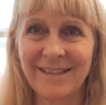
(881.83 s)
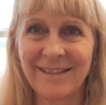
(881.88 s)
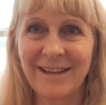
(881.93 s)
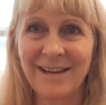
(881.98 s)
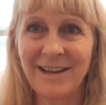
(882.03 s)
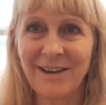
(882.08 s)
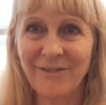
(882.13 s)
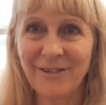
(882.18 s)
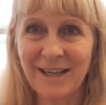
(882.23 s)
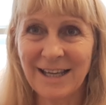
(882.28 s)
The
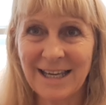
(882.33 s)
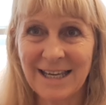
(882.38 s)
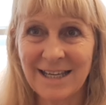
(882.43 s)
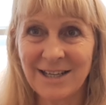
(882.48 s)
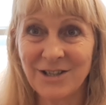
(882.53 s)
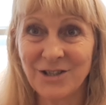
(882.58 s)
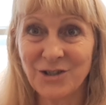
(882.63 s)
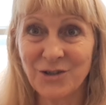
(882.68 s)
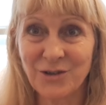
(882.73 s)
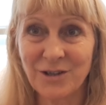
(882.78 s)
loving it,
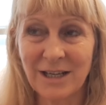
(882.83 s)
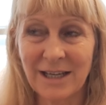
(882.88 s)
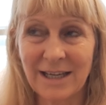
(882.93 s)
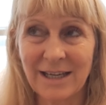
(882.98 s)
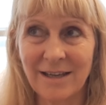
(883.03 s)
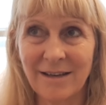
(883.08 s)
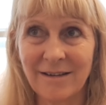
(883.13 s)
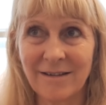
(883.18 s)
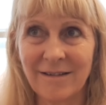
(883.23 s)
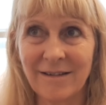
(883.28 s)
enjoying
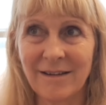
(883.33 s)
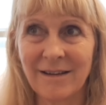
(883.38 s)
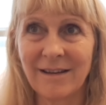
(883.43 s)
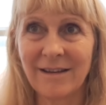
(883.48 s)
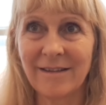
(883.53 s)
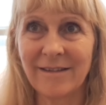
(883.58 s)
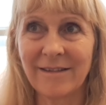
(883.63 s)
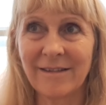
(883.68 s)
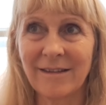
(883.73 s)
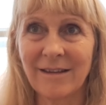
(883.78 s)
it
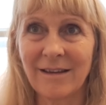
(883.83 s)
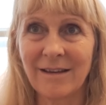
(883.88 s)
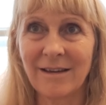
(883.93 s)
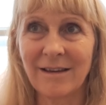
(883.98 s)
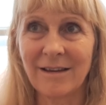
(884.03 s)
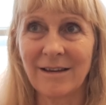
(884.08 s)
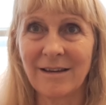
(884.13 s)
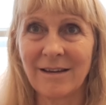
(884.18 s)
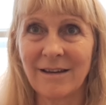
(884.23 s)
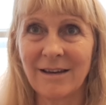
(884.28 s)
is
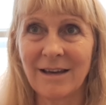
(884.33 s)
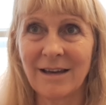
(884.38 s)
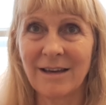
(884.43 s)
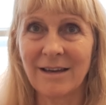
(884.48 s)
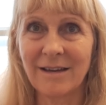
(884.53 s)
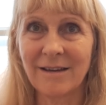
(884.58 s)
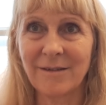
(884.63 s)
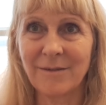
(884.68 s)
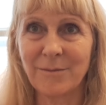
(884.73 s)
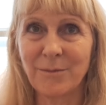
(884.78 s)

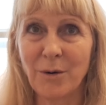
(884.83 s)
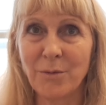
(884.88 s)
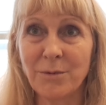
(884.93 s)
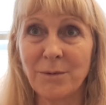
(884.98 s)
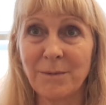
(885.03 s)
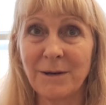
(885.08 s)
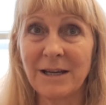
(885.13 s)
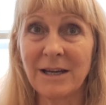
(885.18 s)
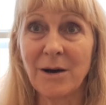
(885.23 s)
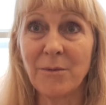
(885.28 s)

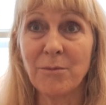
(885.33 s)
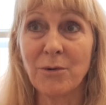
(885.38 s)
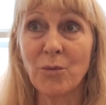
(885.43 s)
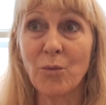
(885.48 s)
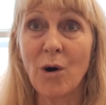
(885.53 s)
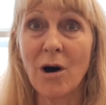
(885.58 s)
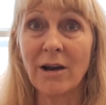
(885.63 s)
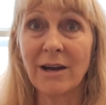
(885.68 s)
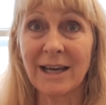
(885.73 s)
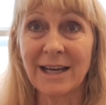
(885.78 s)
probably number
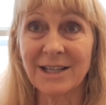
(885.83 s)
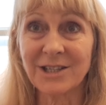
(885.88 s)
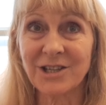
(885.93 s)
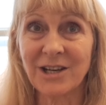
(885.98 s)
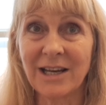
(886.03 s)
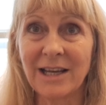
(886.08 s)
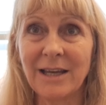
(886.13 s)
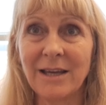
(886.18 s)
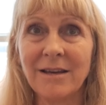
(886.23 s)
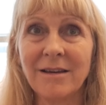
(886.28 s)
one,
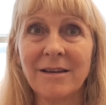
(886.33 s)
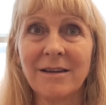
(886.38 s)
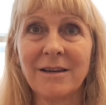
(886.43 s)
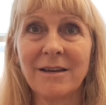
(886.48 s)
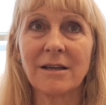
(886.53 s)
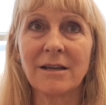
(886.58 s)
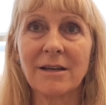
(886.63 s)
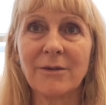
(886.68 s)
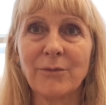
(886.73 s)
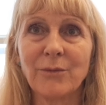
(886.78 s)
actually.
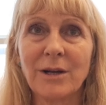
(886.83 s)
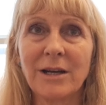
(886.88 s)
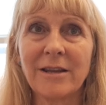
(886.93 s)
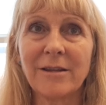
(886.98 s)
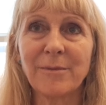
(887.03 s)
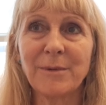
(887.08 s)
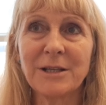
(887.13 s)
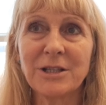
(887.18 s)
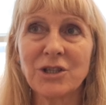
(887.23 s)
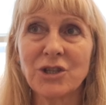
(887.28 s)
When
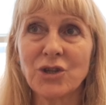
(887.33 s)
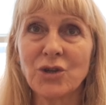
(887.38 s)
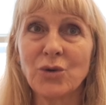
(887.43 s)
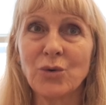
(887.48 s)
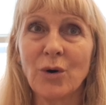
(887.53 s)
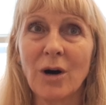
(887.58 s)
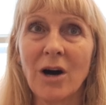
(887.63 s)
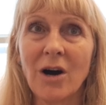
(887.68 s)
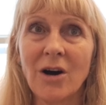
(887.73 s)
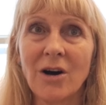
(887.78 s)
it's been
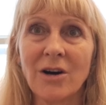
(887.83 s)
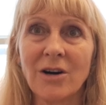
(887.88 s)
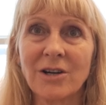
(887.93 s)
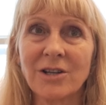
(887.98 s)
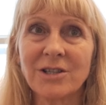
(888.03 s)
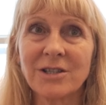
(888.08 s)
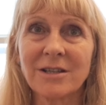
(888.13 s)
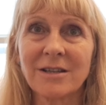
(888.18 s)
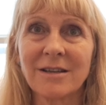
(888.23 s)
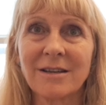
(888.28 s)
too
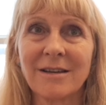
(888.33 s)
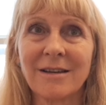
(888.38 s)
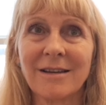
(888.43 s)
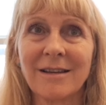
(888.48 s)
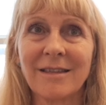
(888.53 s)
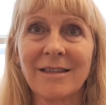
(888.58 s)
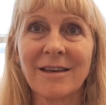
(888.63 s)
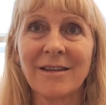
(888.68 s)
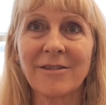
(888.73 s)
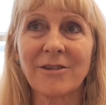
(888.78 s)
hard,
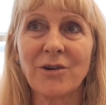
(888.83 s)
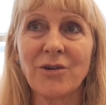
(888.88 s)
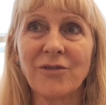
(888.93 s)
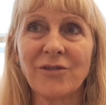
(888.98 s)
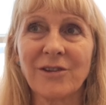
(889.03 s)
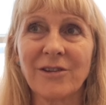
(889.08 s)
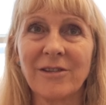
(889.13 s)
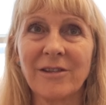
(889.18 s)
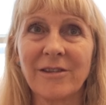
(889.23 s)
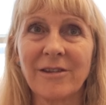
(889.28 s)
that's
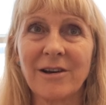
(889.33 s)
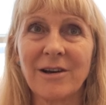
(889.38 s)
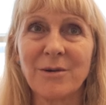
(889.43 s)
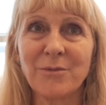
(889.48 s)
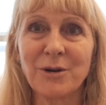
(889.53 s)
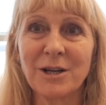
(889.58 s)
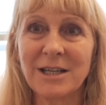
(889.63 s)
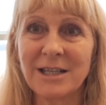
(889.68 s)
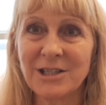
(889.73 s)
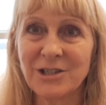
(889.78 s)
often the
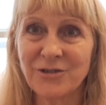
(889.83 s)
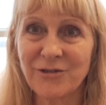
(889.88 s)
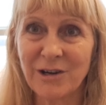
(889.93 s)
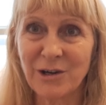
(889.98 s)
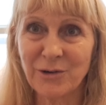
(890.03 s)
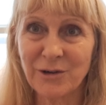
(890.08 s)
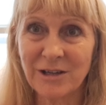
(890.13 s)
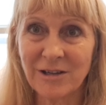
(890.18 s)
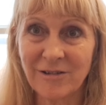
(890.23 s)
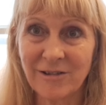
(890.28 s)
time when
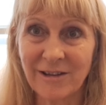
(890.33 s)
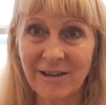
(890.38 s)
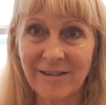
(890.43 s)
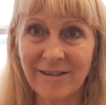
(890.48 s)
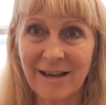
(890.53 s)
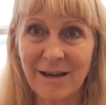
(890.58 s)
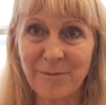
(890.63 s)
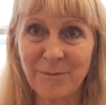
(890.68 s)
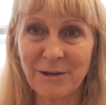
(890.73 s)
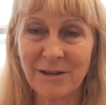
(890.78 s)
injury or
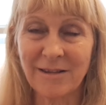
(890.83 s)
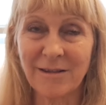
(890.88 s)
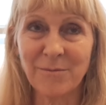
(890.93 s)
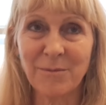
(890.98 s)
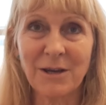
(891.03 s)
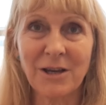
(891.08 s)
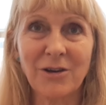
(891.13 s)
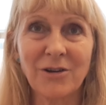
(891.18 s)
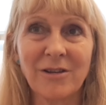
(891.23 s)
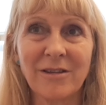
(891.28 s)
illness happens,
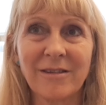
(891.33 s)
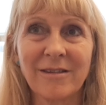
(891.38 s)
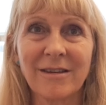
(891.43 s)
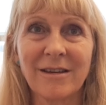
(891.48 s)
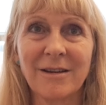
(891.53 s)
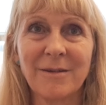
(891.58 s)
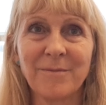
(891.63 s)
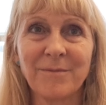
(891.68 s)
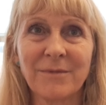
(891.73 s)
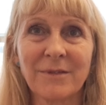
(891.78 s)
because
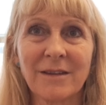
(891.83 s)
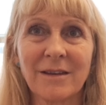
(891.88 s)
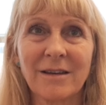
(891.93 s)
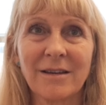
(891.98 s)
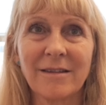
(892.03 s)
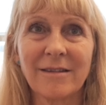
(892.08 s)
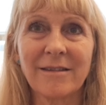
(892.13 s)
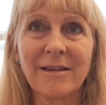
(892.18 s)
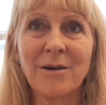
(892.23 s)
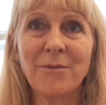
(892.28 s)

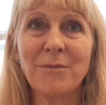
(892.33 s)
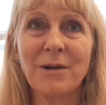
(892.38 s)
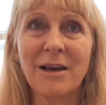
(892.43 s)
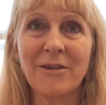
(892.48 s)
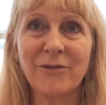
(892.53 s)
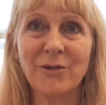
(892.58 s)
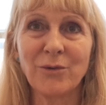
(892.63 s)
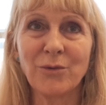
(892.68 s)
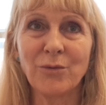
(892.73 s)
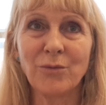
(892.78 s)
at some
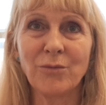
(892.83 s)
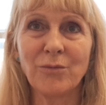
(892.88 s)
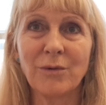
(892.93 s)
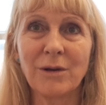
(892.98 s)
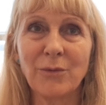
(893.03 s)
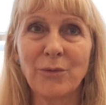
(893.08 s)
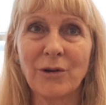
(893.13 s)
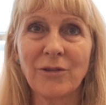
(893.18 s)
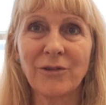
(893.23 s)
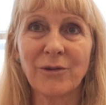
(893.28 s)
level
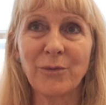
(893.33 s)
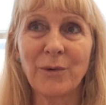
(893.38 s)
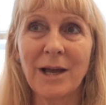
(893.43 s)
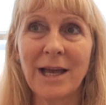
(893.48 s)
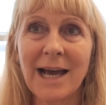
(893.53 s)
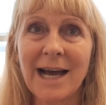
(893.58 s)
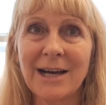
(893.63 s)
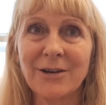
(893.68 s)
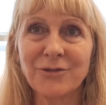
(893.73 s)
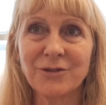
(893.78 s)
we want a
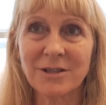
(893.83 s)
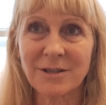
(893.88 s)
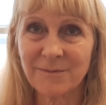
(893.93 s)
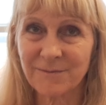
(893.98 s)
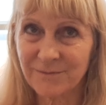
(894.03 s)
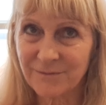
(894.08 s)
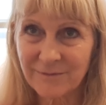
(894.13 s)
way out.